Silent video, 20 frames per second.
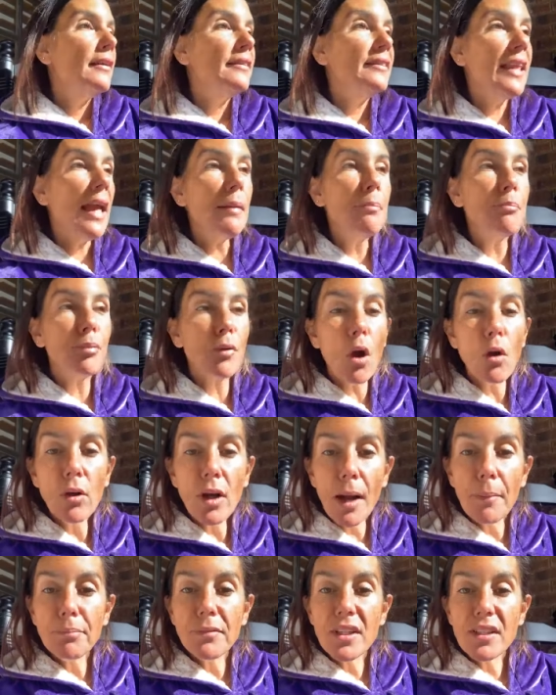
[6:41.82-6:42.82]
They
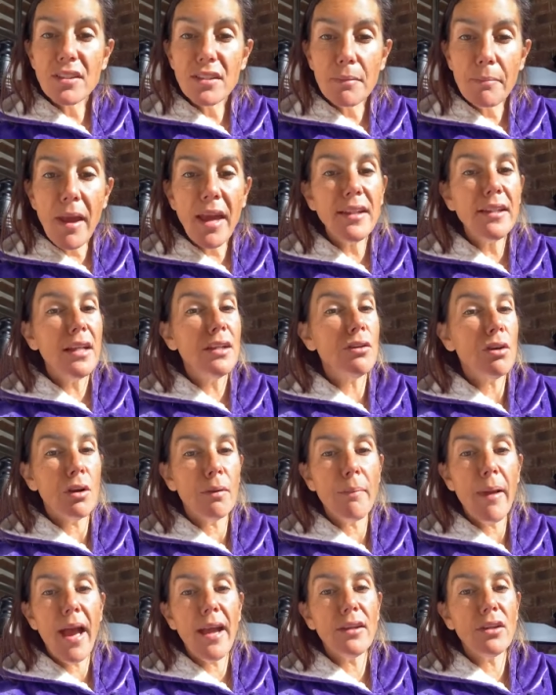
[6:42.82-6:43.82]
broke up the cement in
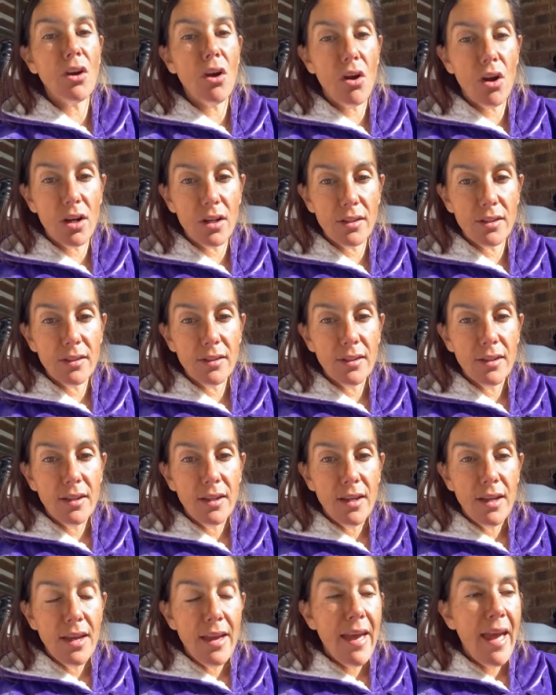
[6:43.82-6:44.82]
her backyard
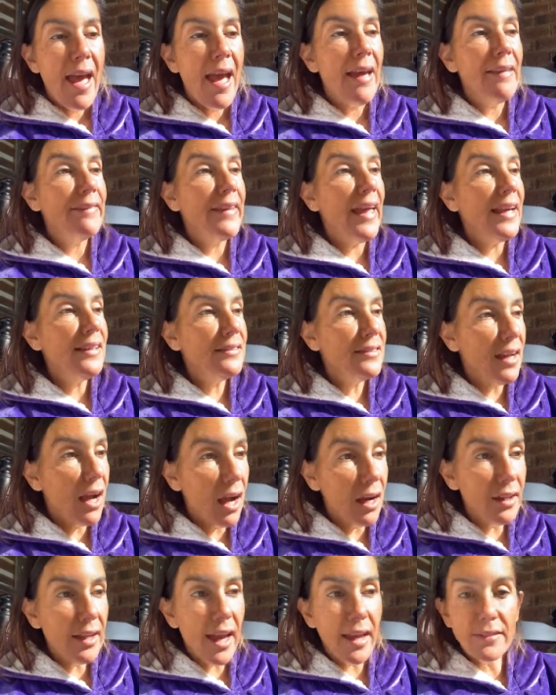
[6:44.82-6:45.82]
and they
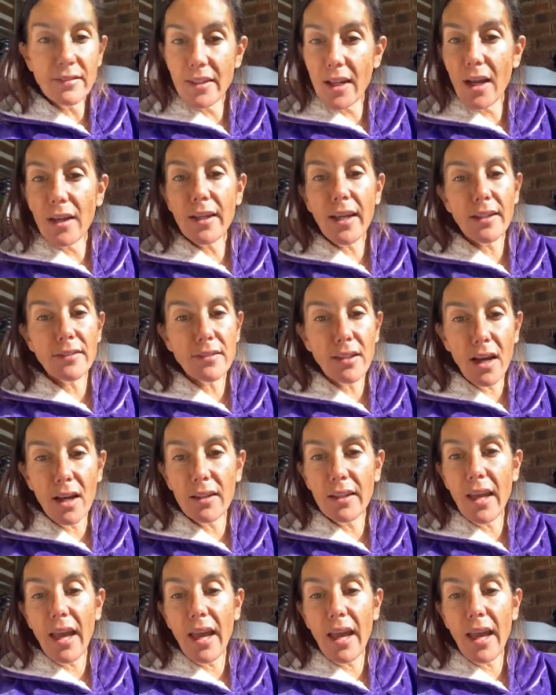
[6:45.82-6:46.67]
dug and dug and dug.